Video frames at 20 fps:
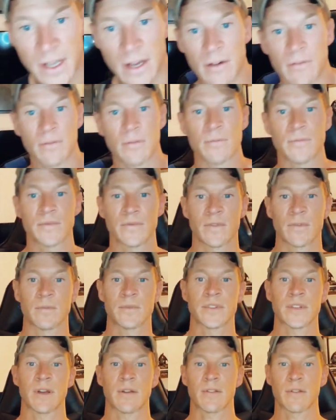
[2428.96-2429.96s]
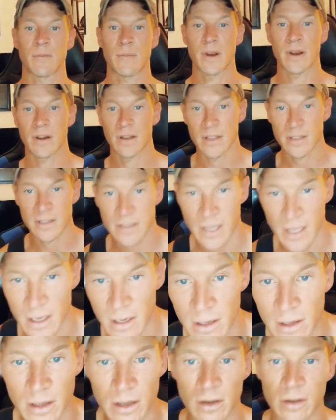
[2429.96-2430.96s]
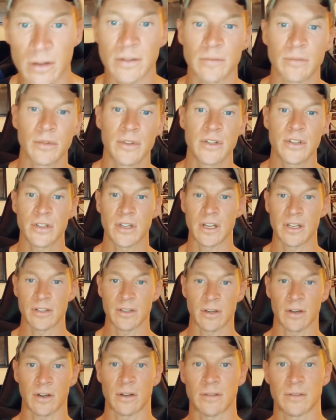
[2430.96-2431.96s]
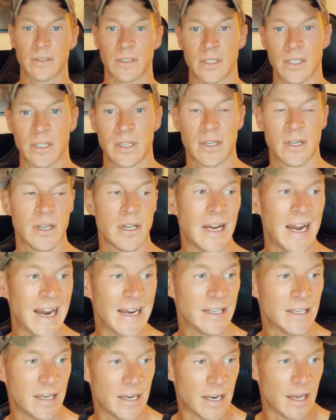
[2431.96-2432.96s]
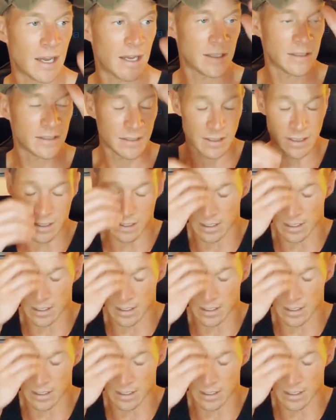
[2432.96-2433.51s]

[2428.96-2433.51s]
from, from South America saying hello. Appreciate y'all. I did not uh,